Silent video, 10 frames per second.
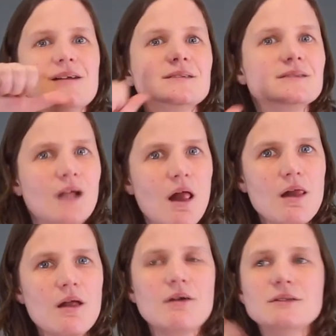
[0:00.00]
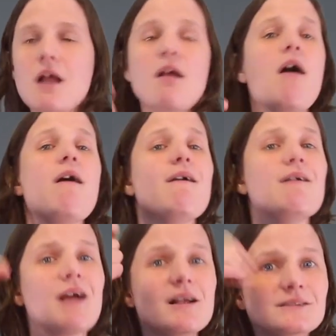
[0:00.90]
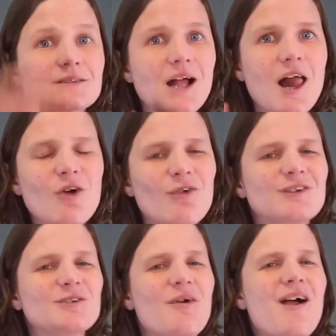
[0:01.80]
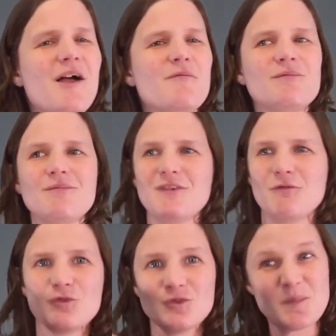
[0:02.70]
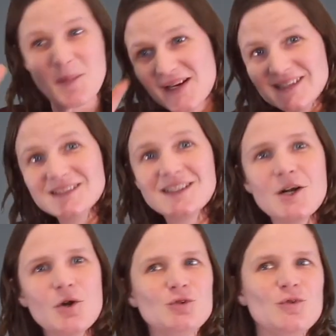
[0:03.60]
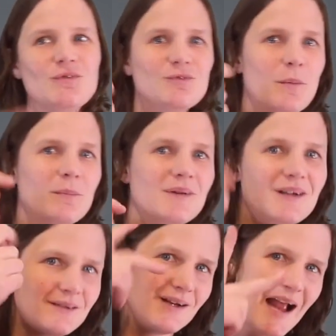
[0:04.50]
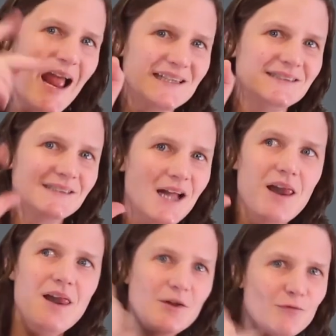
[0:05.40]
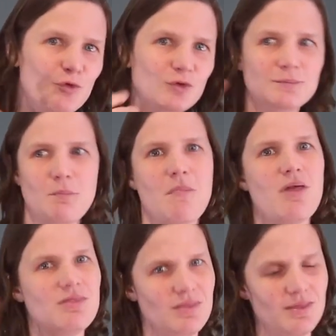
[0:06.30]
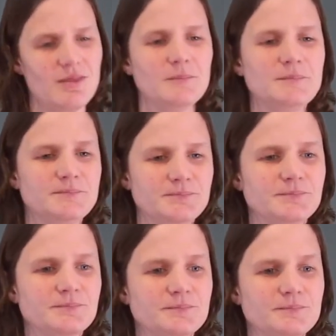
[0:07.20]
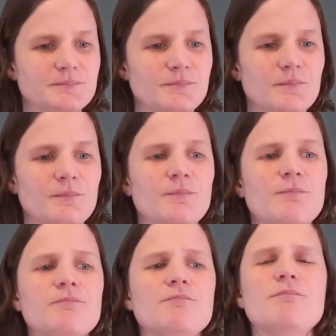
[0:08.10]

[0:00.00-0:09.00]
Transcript: So you can see, previously he'd learned ASL and then later Kenyan Sign Language, so he has influences from both languages.